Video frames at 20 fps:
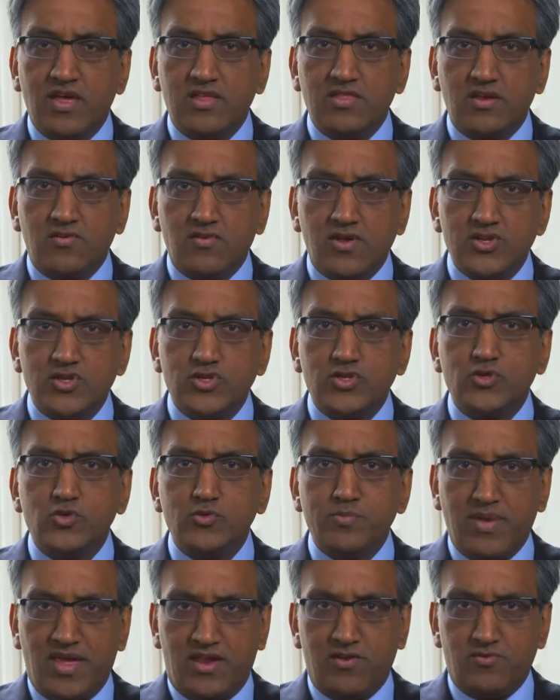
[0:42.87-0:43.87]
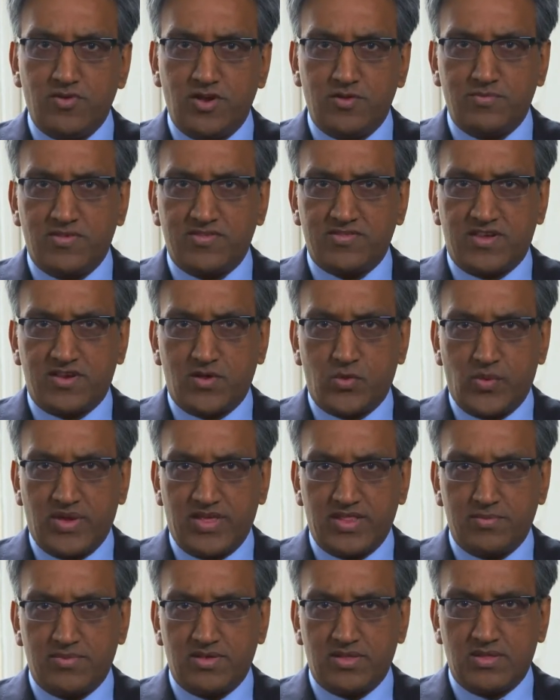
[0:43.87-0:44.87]
there are two main treatments that are
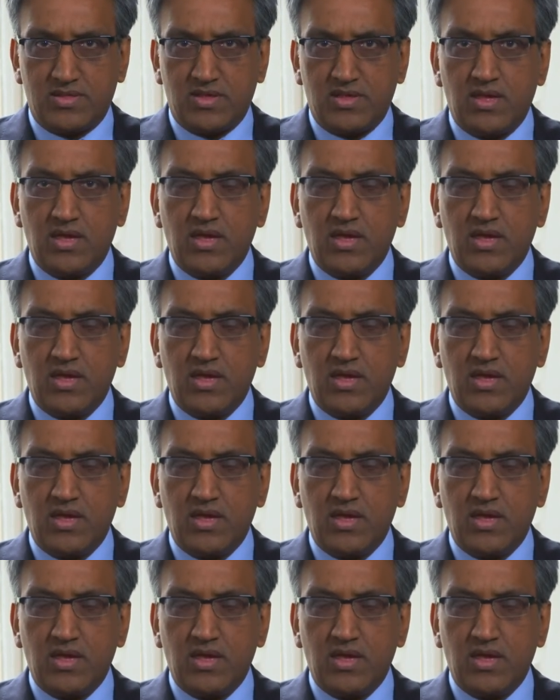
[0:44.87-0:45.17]
available.